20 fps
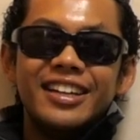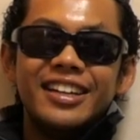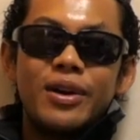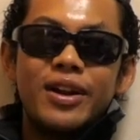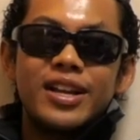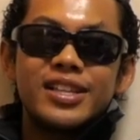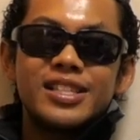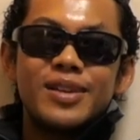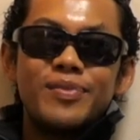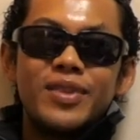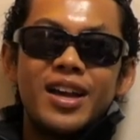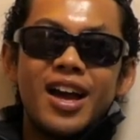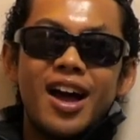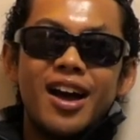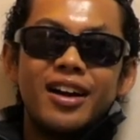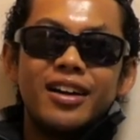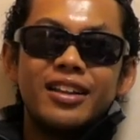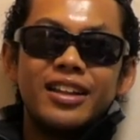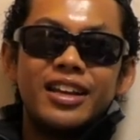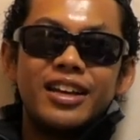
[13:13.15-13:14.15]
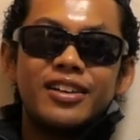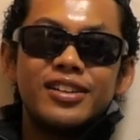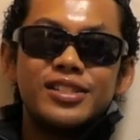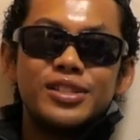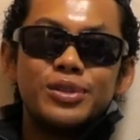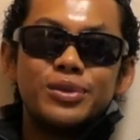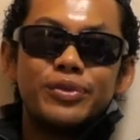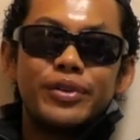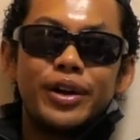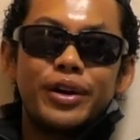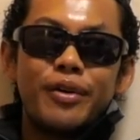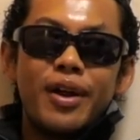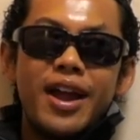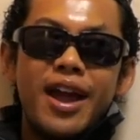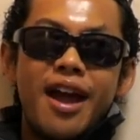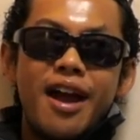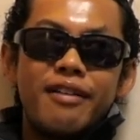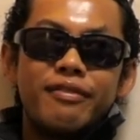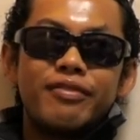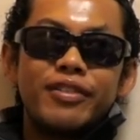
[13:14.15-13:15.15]
if you're wearing something ugly because you'll
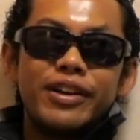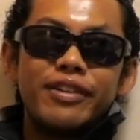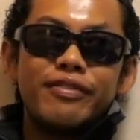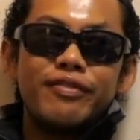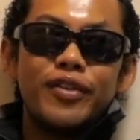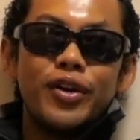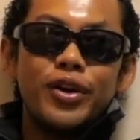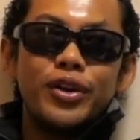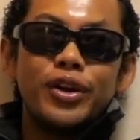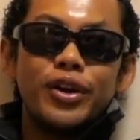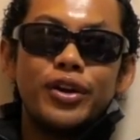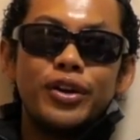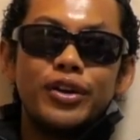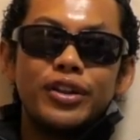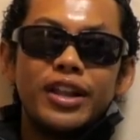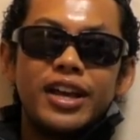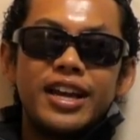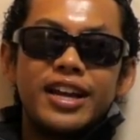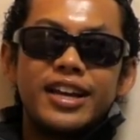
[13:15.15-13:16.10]
regret every photo.